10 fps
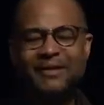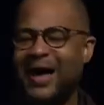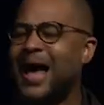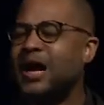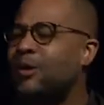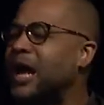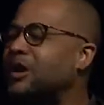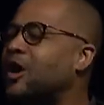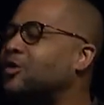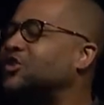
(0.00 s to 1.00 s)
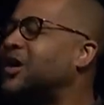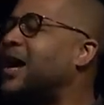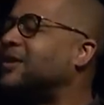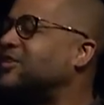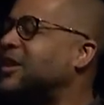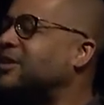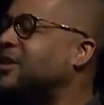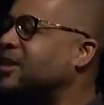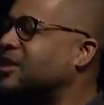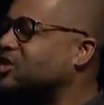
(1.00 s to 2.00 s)
How do I know? John says
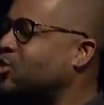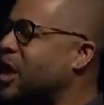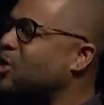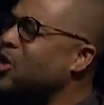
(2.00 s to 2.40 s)
it this way.